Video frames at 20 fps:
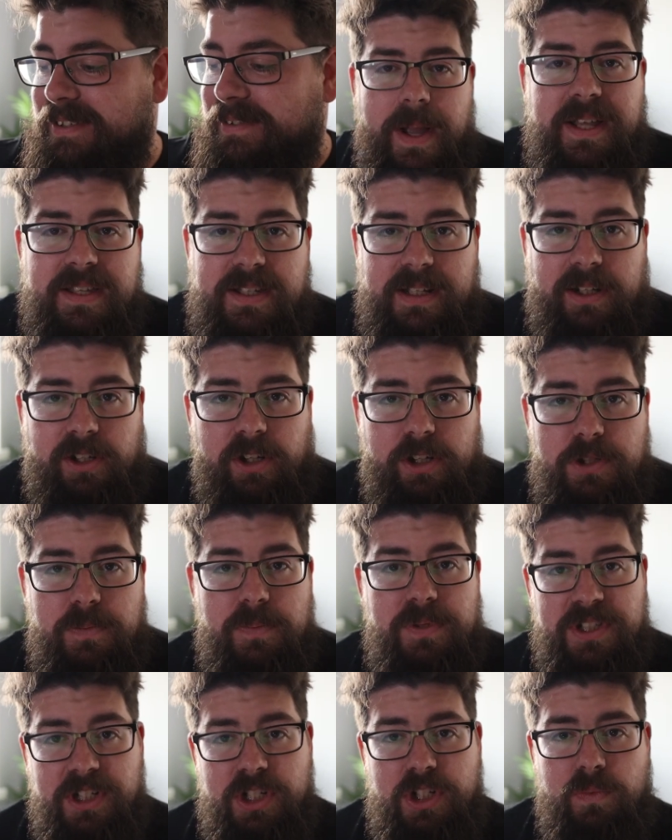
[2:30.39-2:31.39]
Basically, I got to
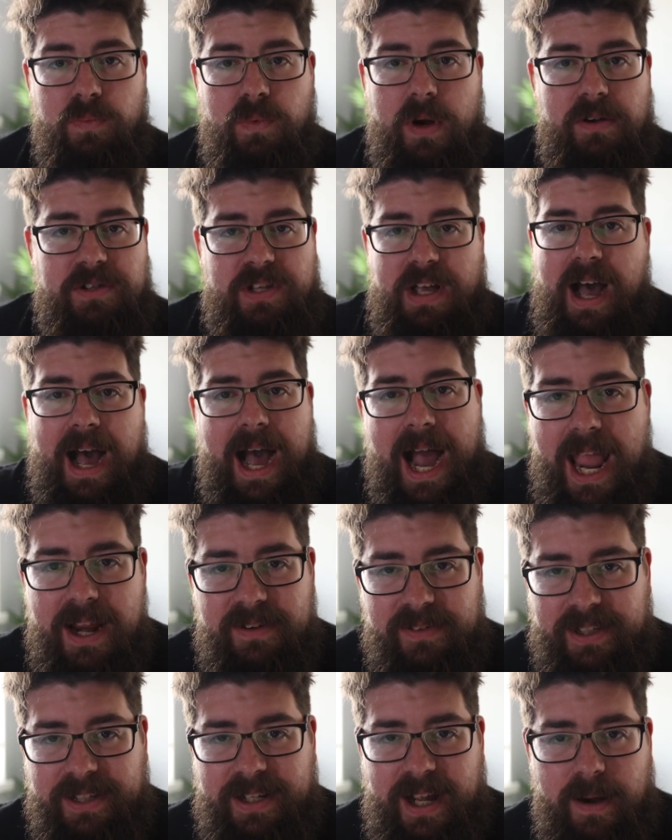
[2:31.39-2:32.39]
a position where I was
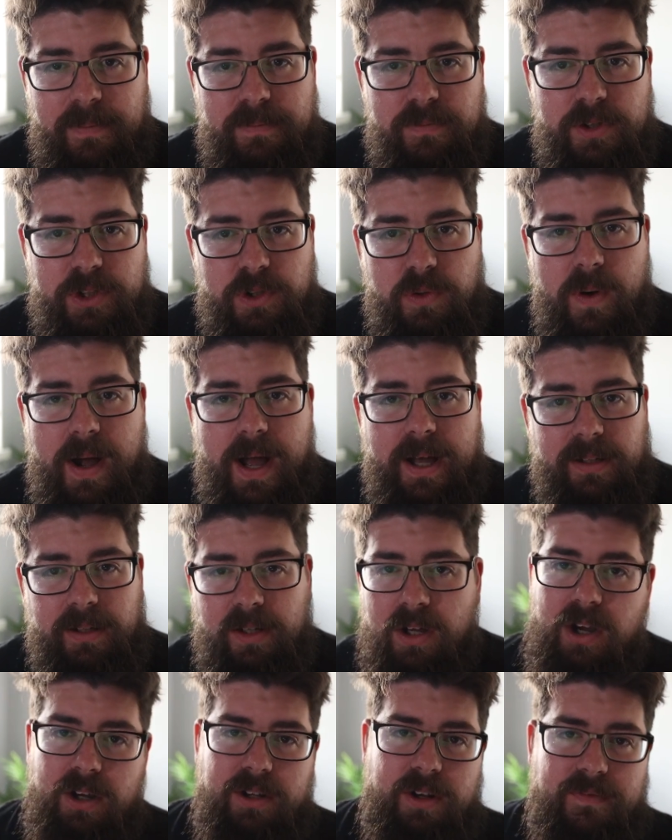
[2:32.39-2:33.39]
hiring cameras quite a
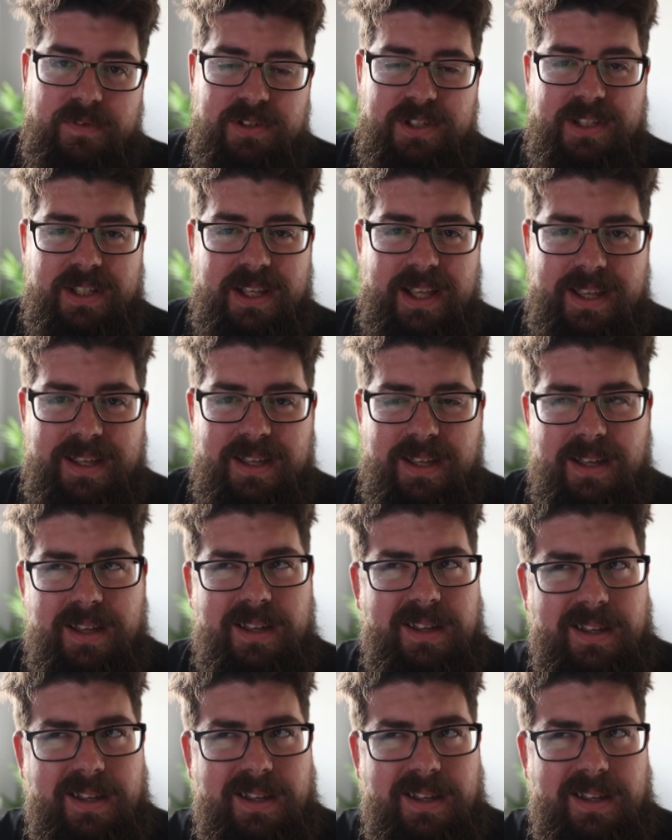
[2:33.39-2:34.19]
lot, and obviously